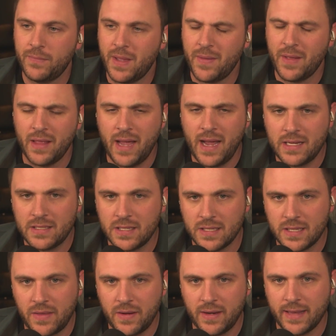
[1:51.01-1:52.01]
And the last is,
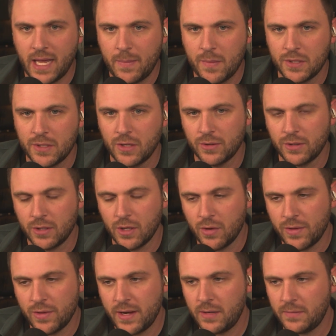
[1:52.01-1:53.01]
I think a lot of people don't go
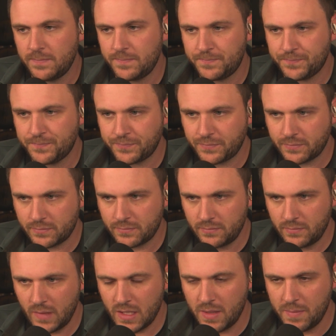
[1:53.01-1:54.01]
there
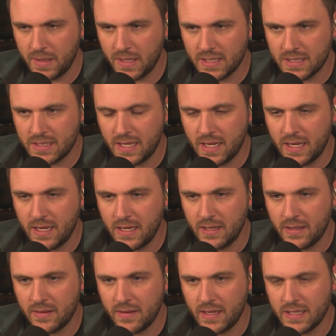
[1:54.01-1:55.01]
because they
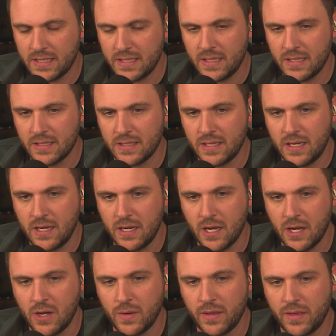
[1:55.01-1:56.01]
see a
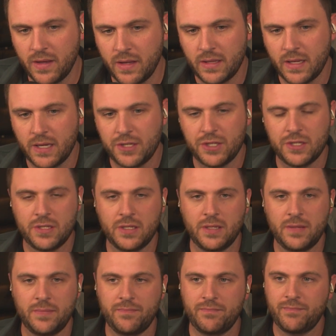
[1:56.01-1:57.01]
CEO and think that it's just
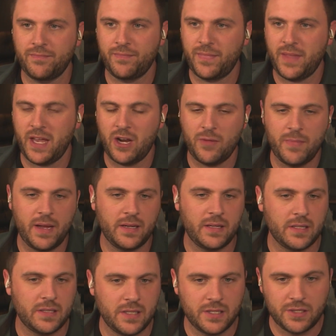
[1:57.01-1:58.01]
they don't make
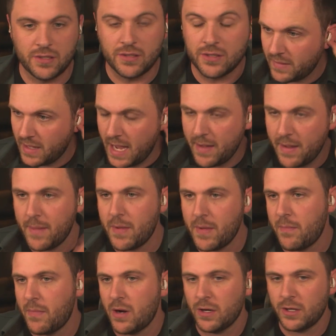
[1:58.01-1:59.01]
decisions. I'm a
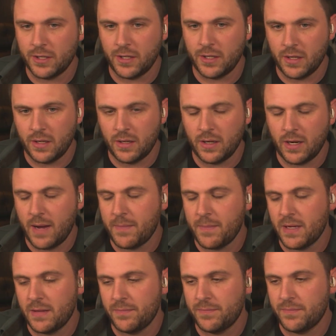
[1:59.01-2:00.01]
marketer, or I'm
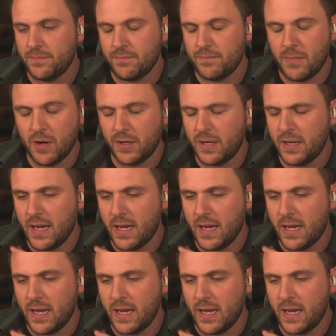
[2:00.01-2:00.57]
a marketing